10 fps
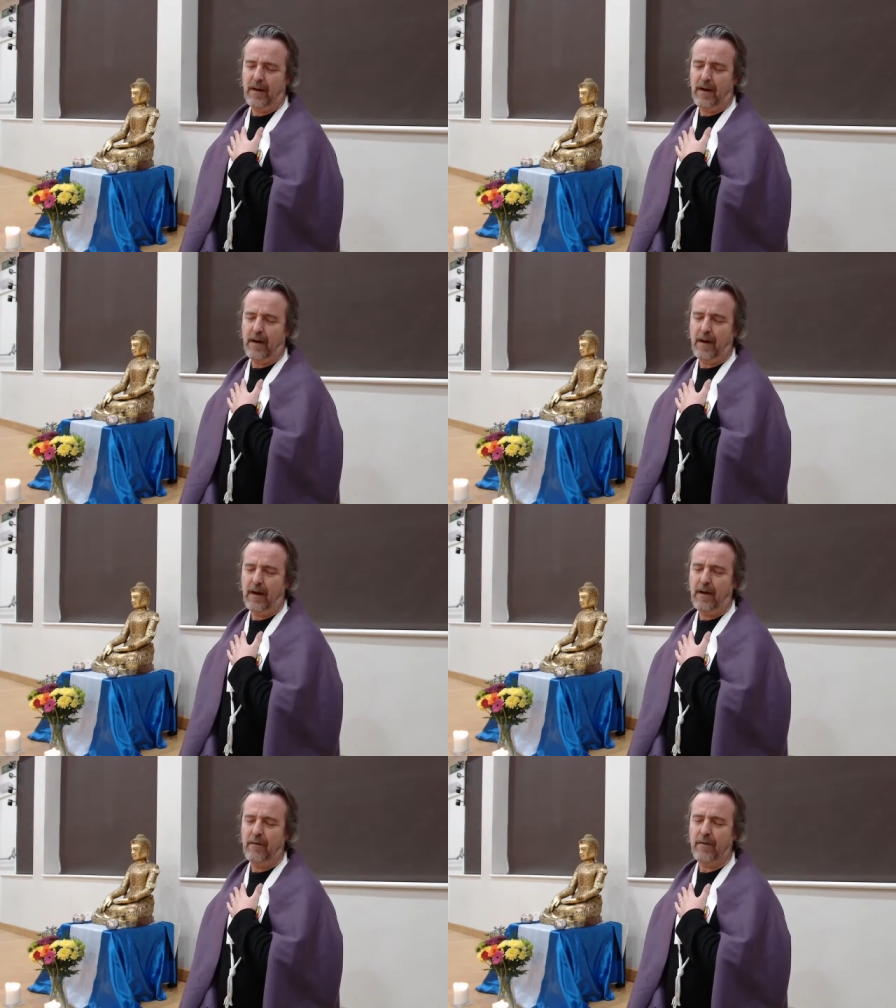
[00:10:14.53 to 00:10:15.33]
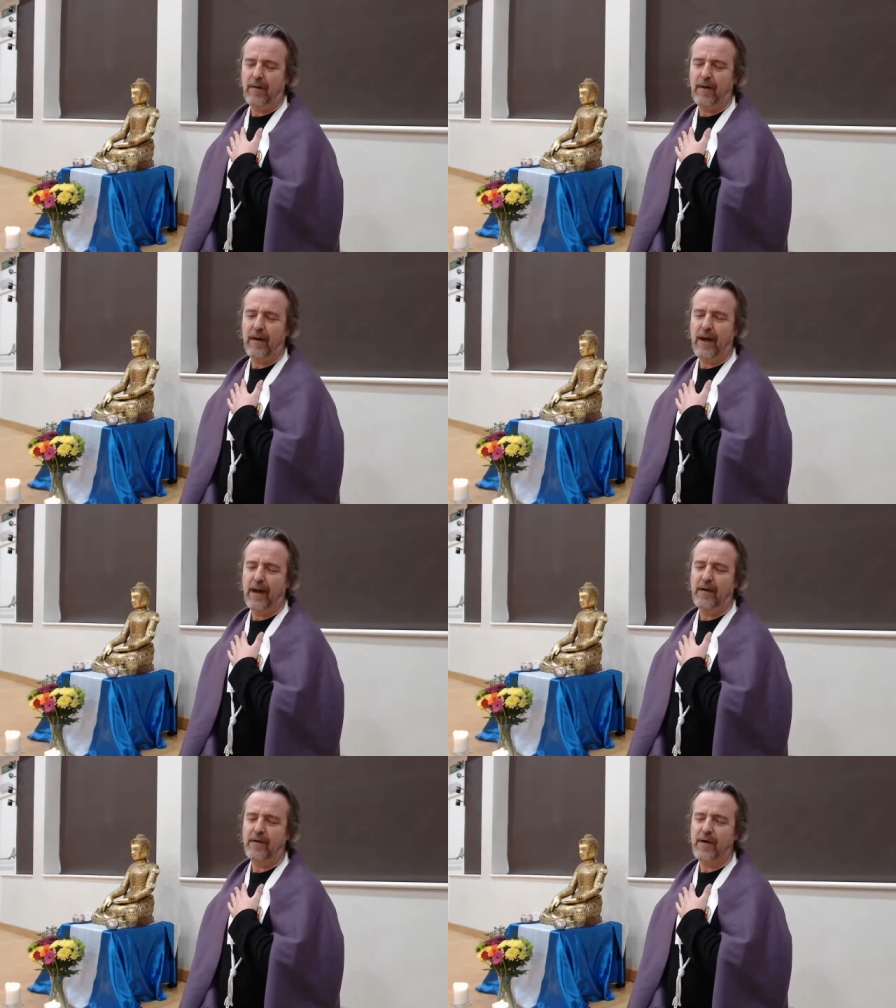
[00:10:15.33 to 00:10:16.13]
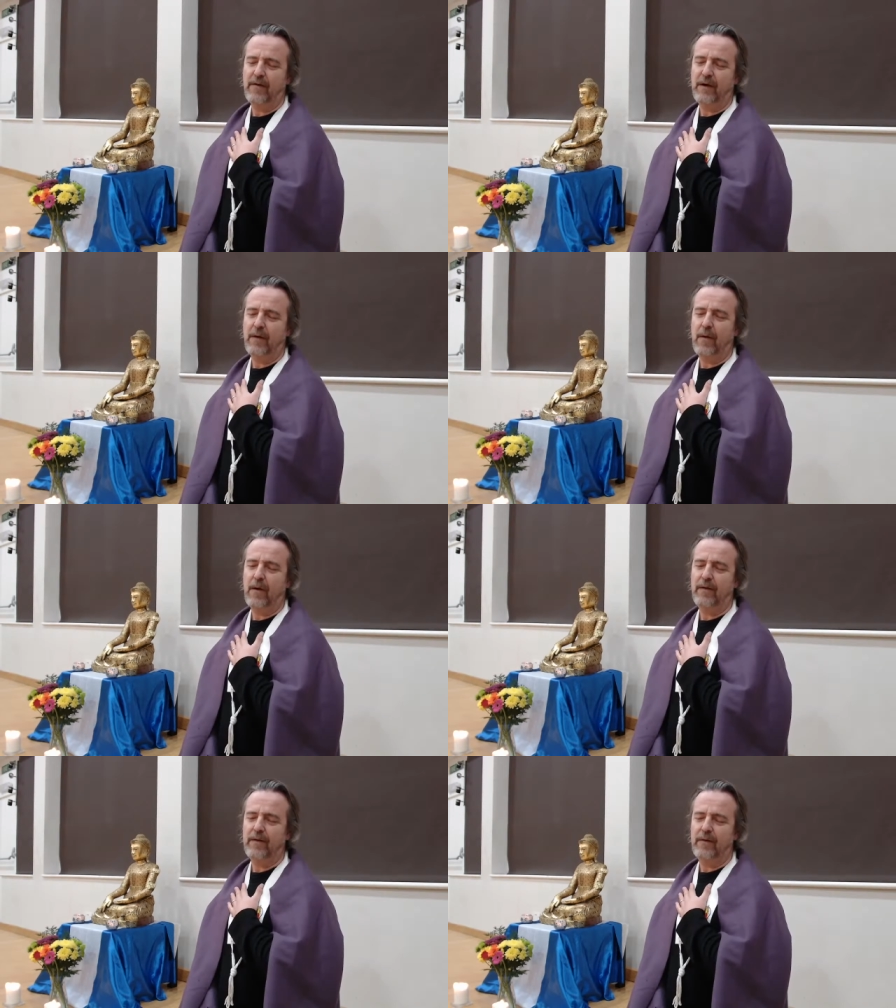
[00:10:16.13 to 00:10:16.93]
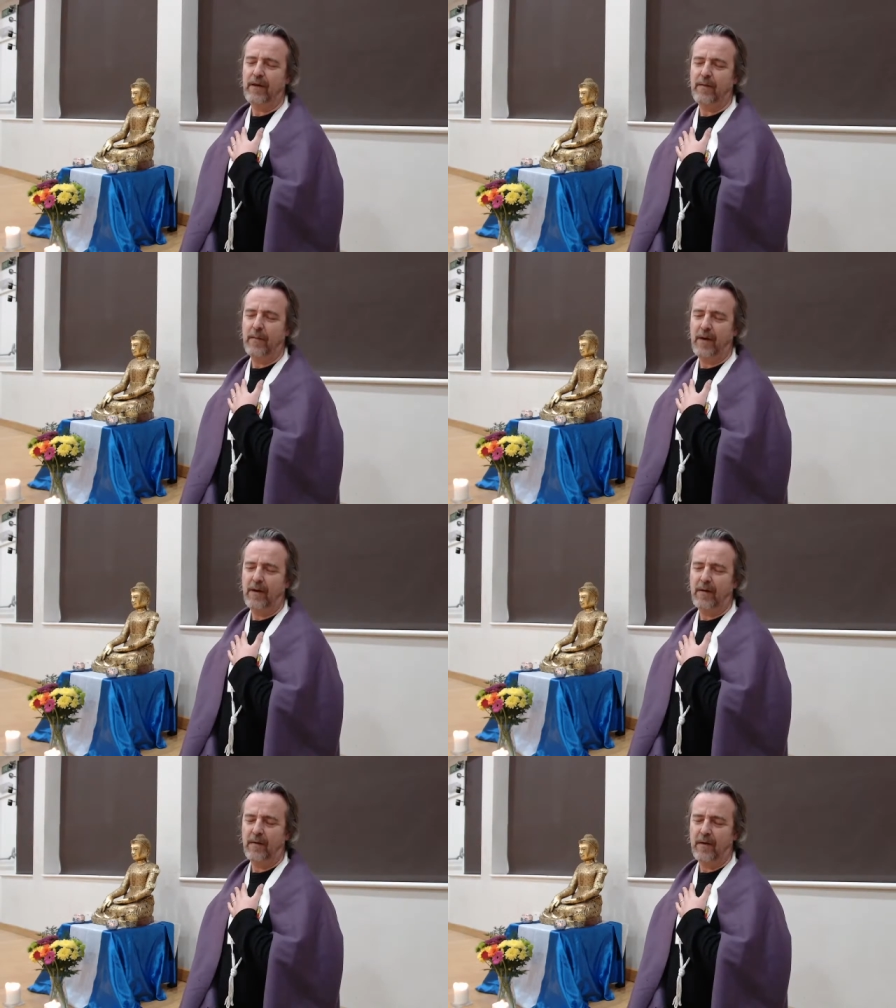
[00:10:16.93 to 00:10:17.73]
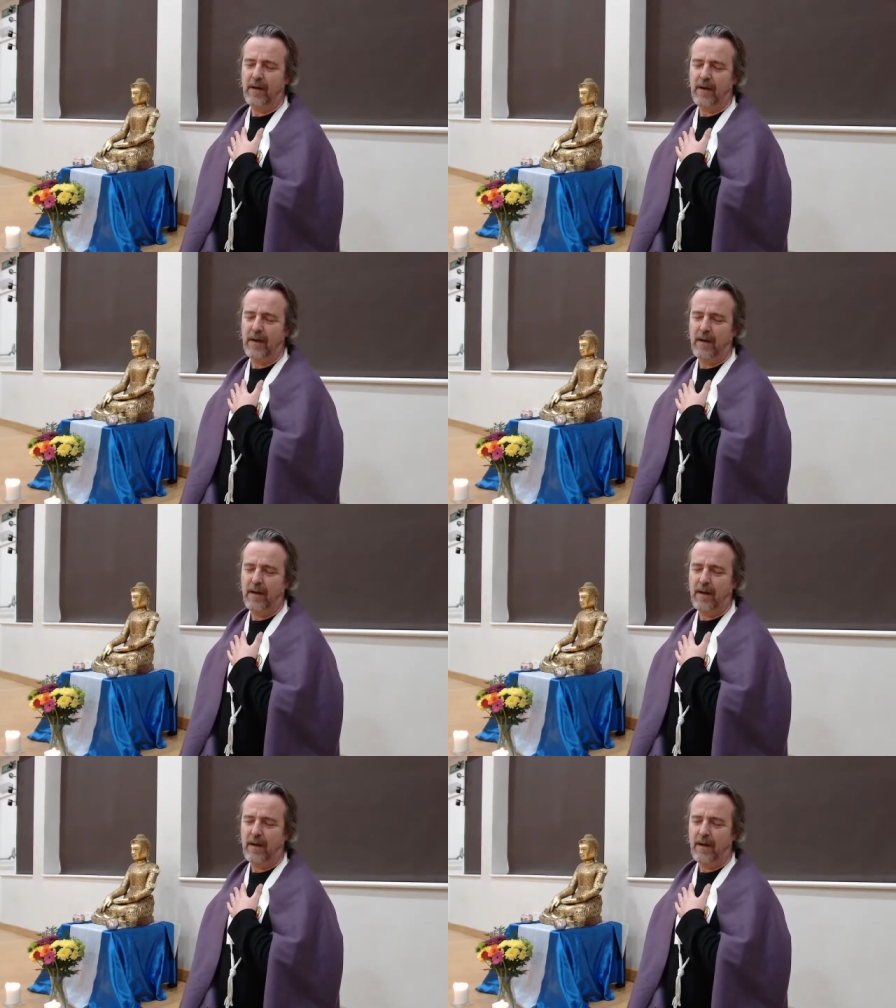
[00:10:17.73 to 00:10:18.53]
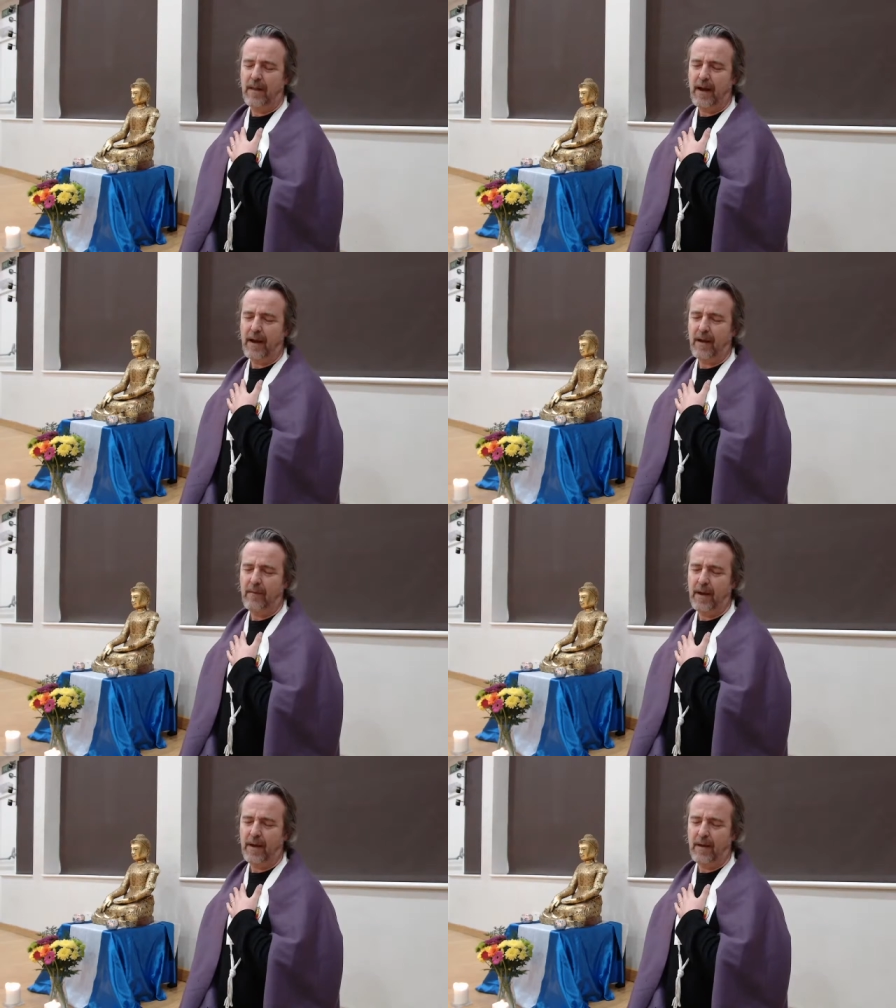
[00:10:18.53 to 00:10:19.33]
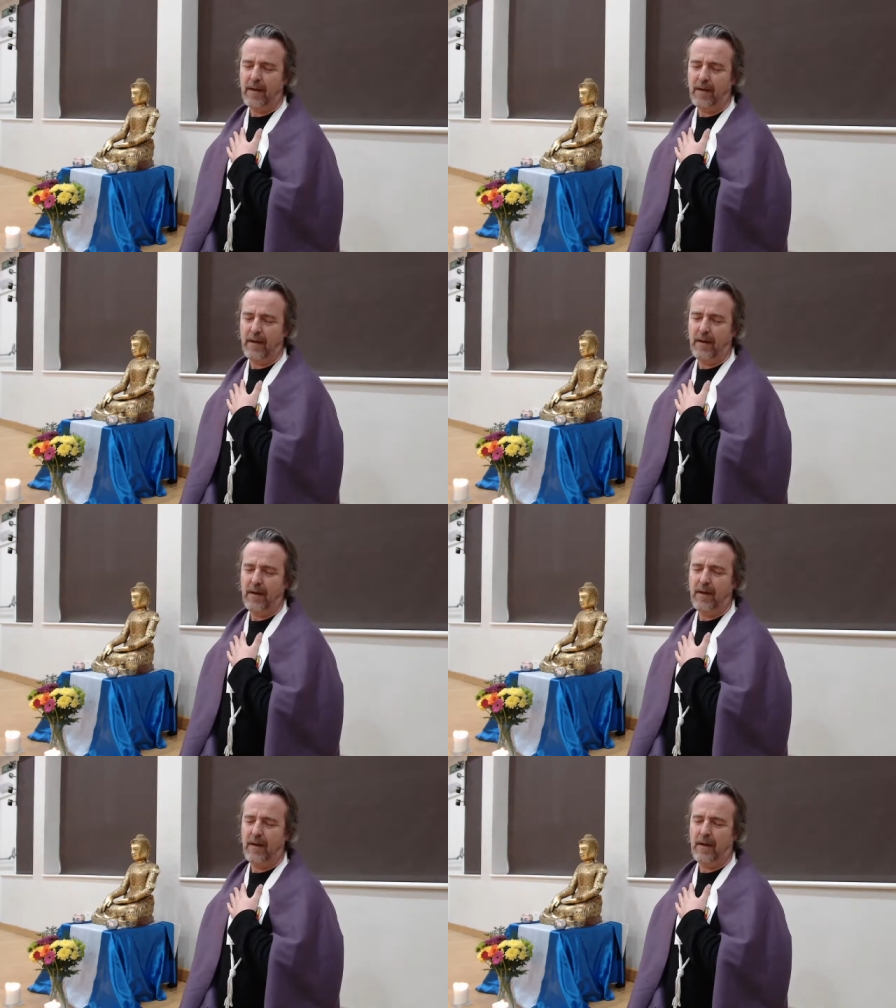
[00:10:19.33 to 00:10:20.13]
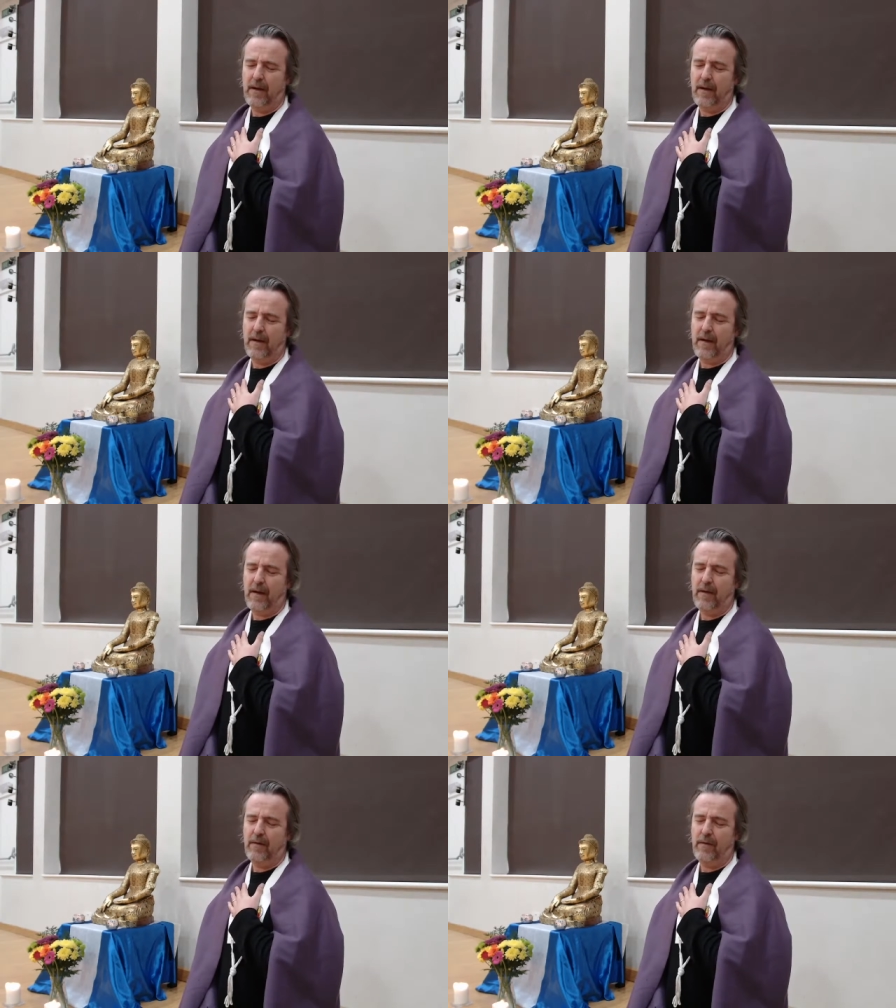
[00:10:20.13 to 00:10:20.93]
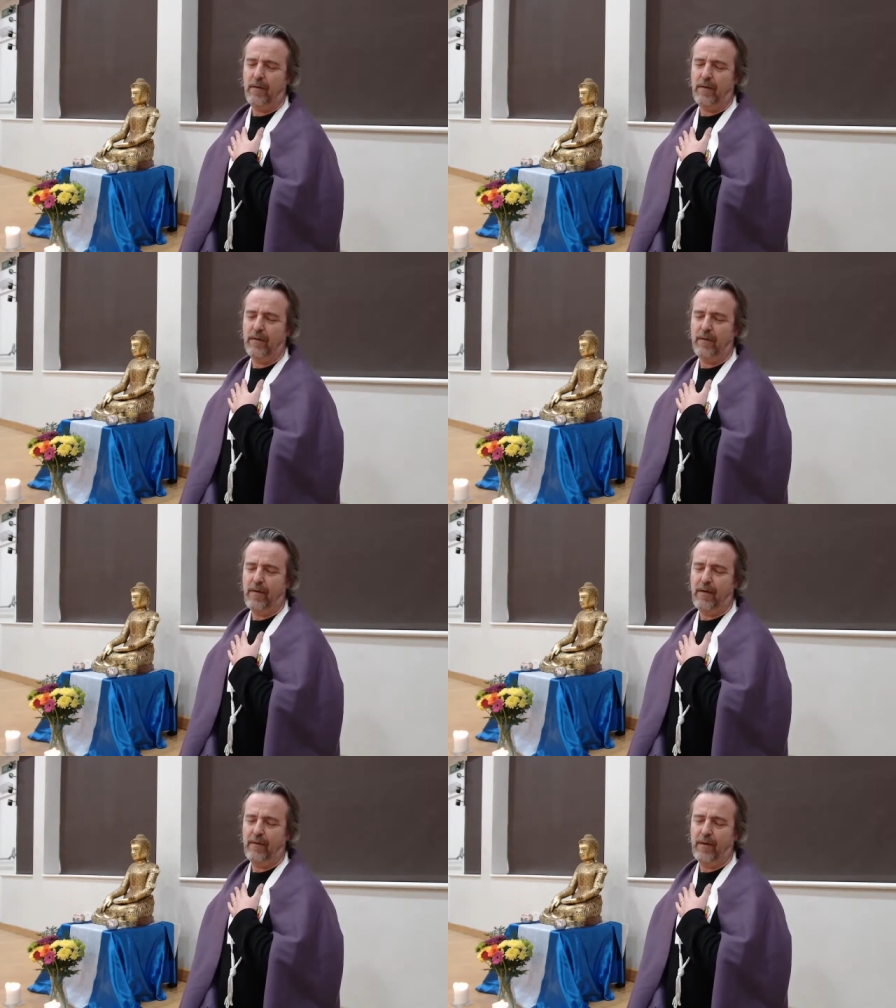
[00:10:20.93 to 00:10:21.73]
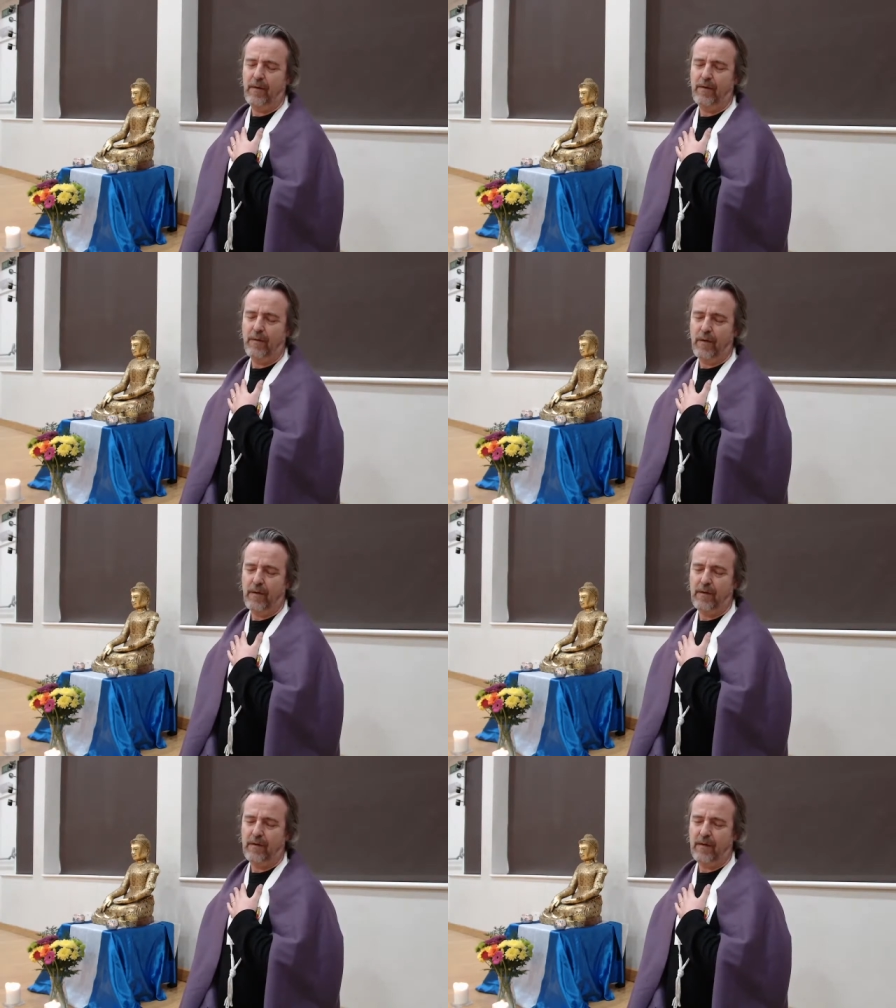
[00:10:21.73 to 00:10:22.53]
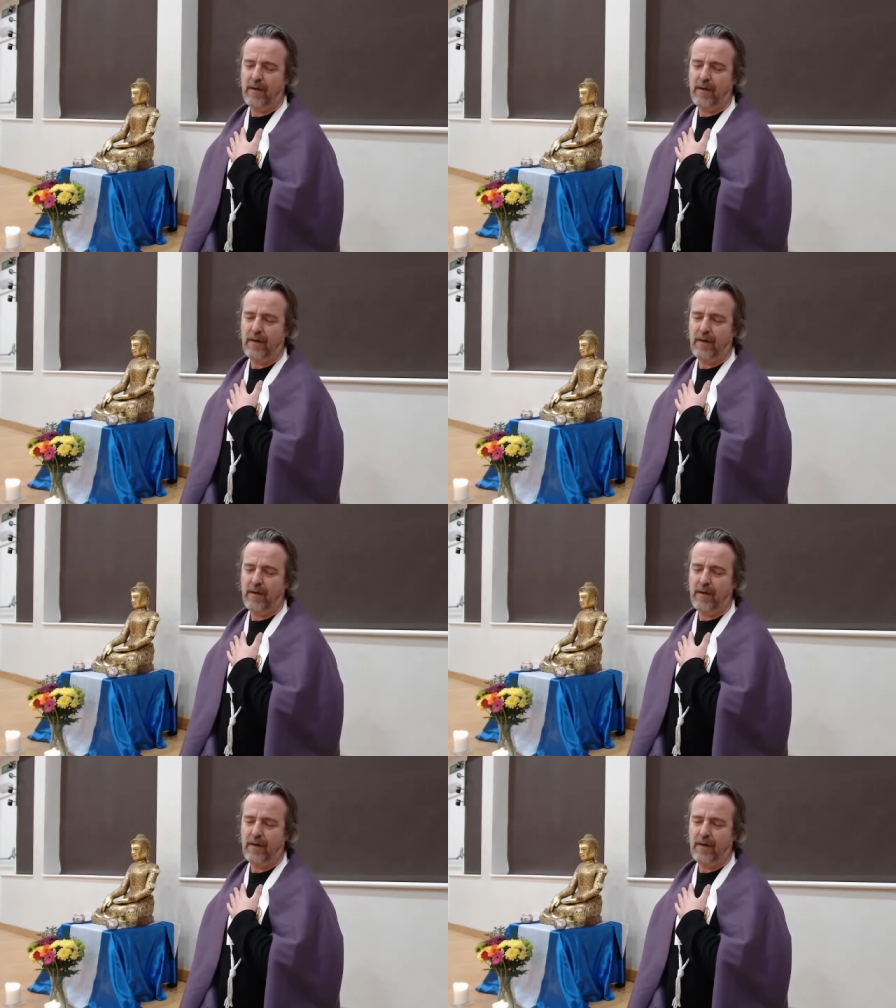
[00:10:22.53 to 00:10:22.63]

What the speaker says: alive, energetic quality of experience, and that can be a source of refuge for us.